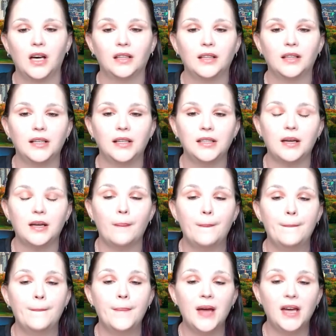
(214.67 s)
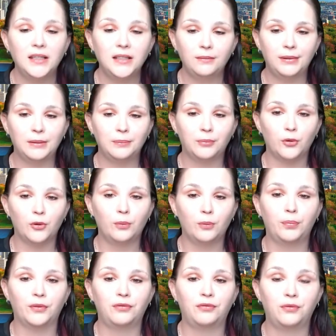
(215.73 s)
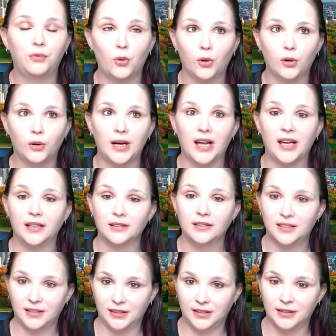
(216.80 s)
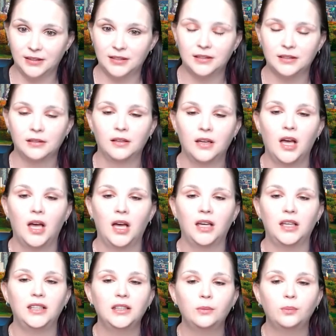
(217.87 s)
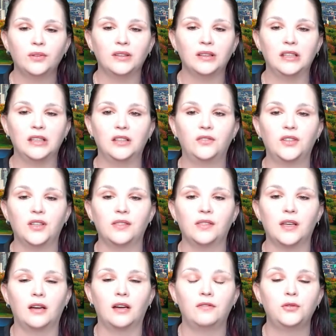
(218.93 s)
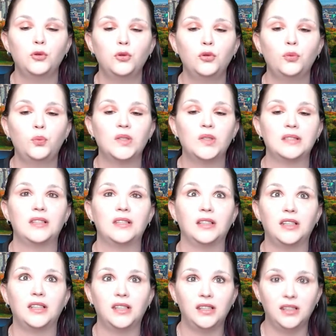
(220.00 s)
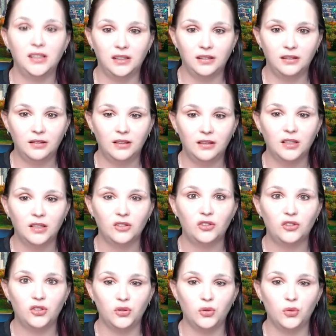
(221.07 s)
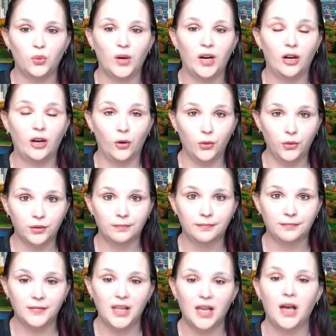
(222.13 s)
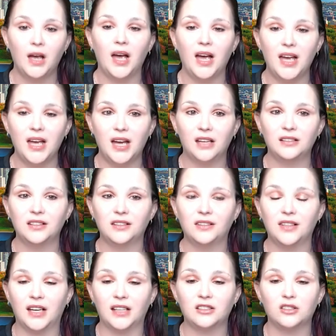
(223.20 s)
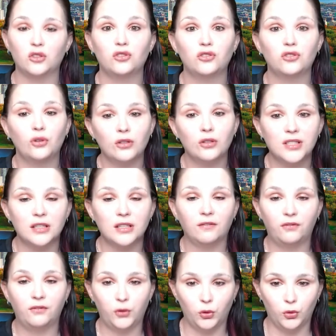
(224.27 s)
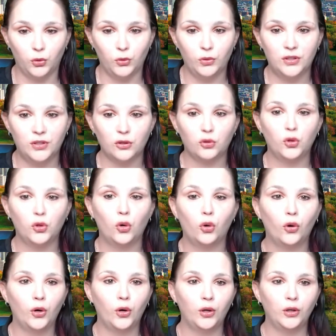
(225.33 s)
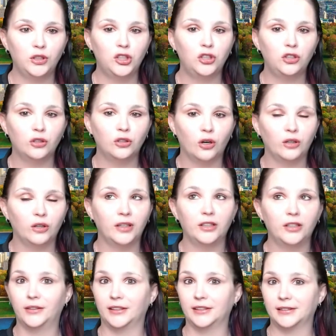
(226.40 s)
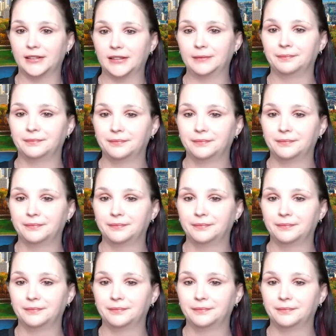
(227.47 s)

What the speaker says: Like many people before and since, he believed that food was the key to health and that certain foods could cure illness,